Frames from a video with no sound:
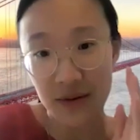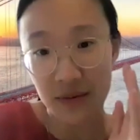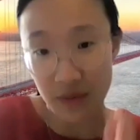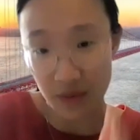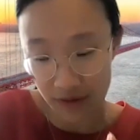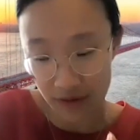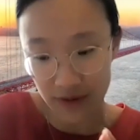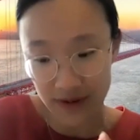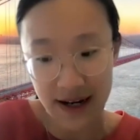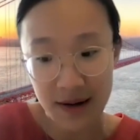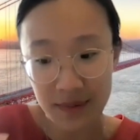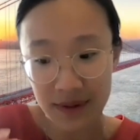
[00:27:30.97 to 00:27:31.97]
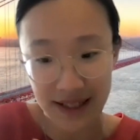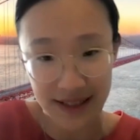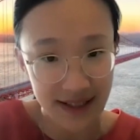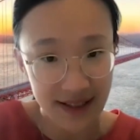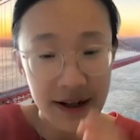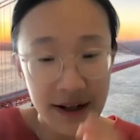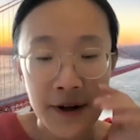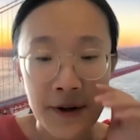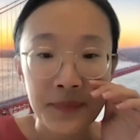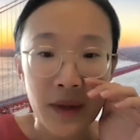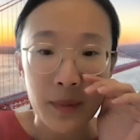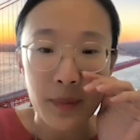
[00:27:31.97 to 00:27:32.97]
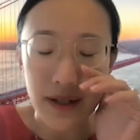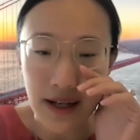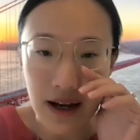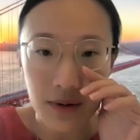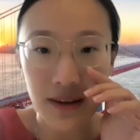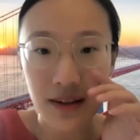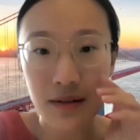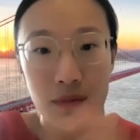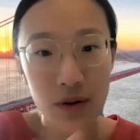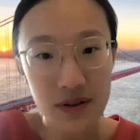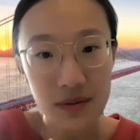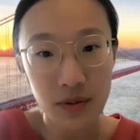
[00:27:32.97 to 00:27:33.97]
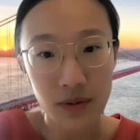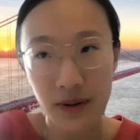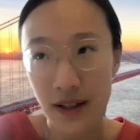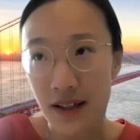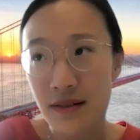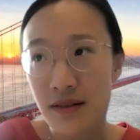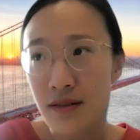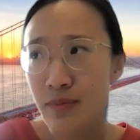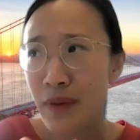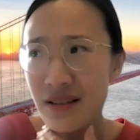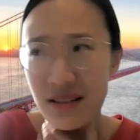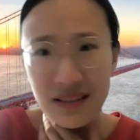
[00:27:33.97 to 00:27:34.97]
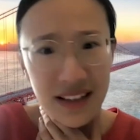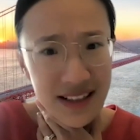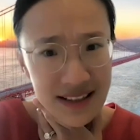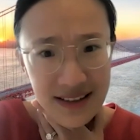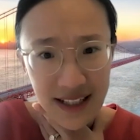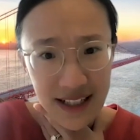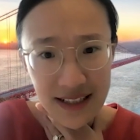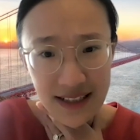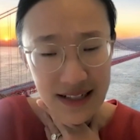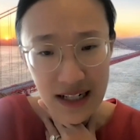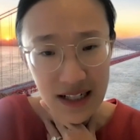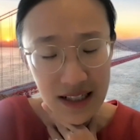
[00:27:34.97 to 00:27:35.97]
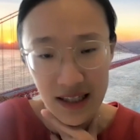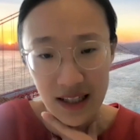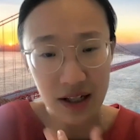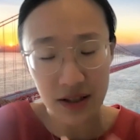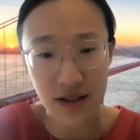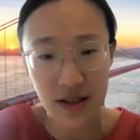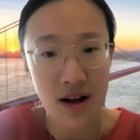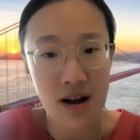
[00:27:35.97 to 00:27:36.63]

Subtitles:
and we work full time and that's it. But now I think most employees, based on LinkedIn's latest data, I think it's